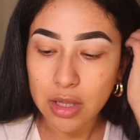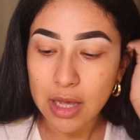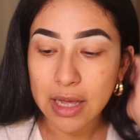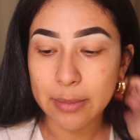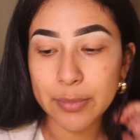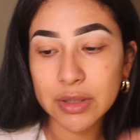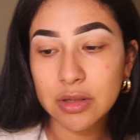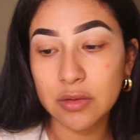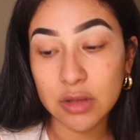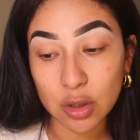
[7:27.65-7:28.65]
But
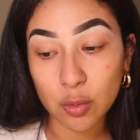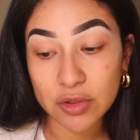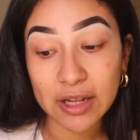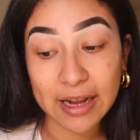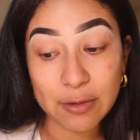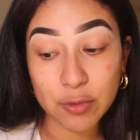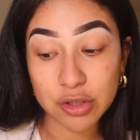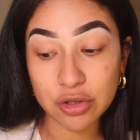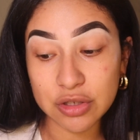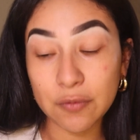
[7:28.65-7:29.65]
the one that I
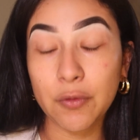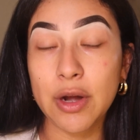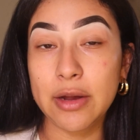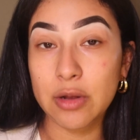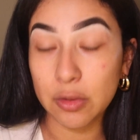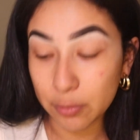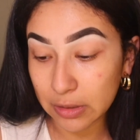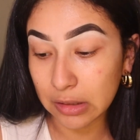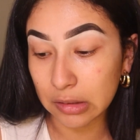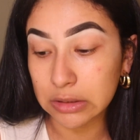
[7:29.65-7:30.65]
was using for a
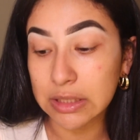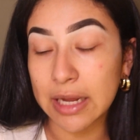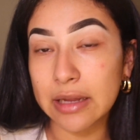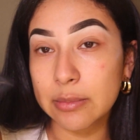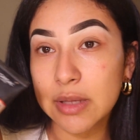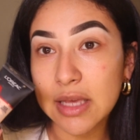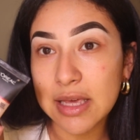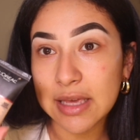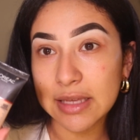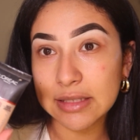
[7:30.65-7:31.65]
really long time
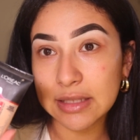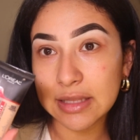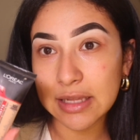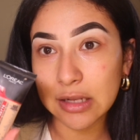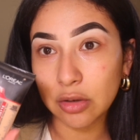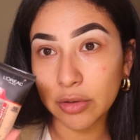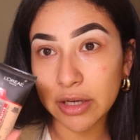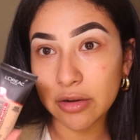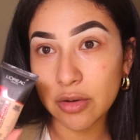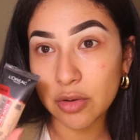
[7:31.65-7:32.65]
is the
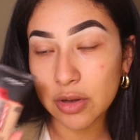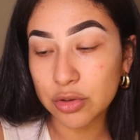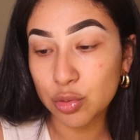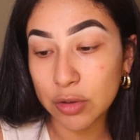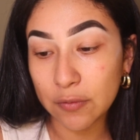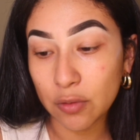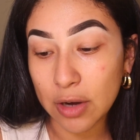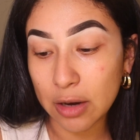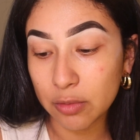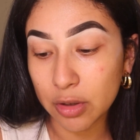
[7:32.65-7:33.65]
L'Oreal
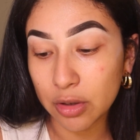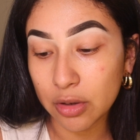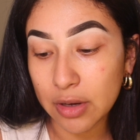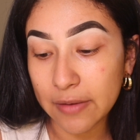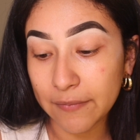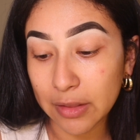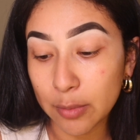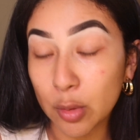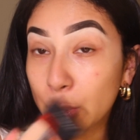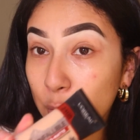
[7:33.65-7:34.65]
24-hour
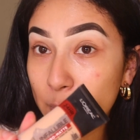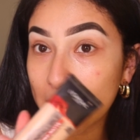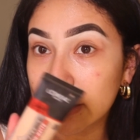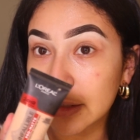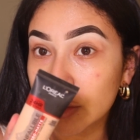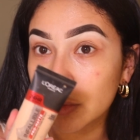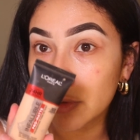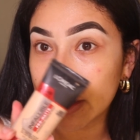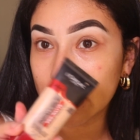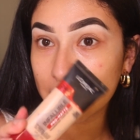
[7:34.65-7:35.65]
Infallible Pro Matte. This one
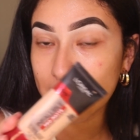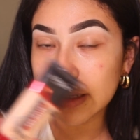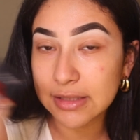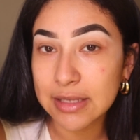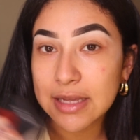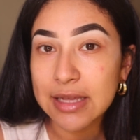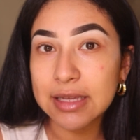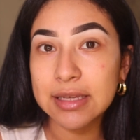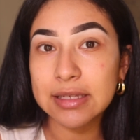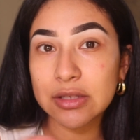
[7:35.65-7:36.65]
right here, guys,
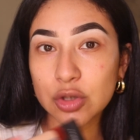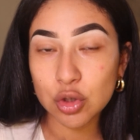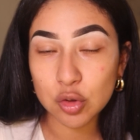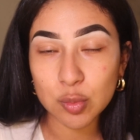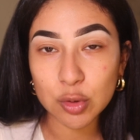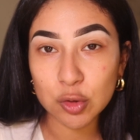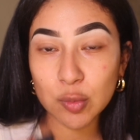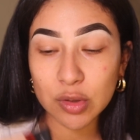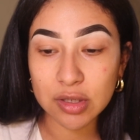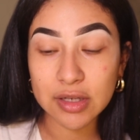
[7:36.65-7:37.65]
it is super,
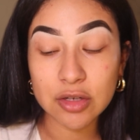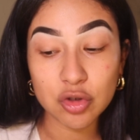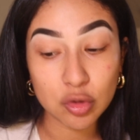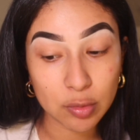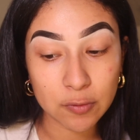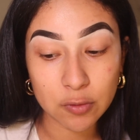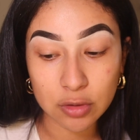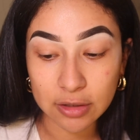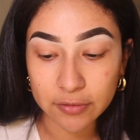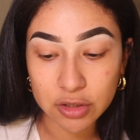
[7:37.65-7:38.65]
super good and super full
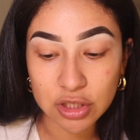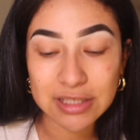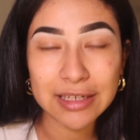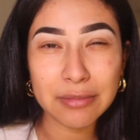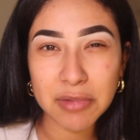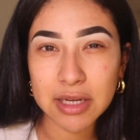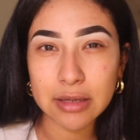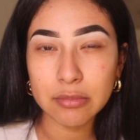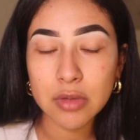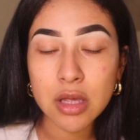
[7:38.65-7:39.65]
coverage. It's like a
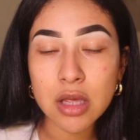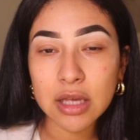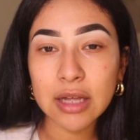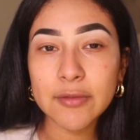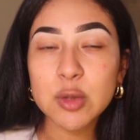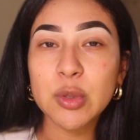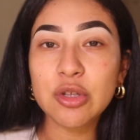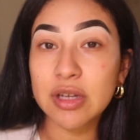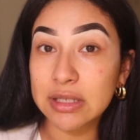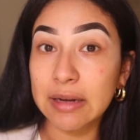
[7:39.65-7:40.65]
medium coverage, but you
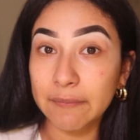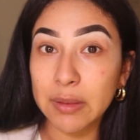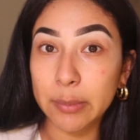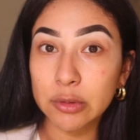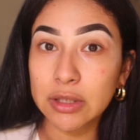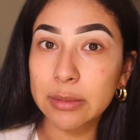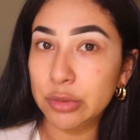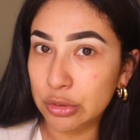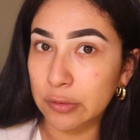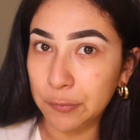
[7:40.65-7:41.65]
can definitely build it up
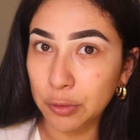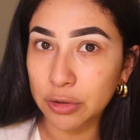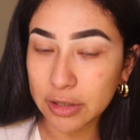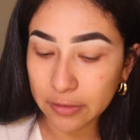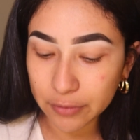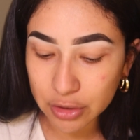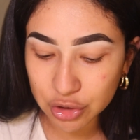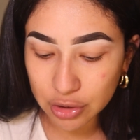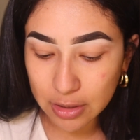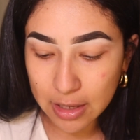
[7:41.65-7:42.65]
to a fuller coverage.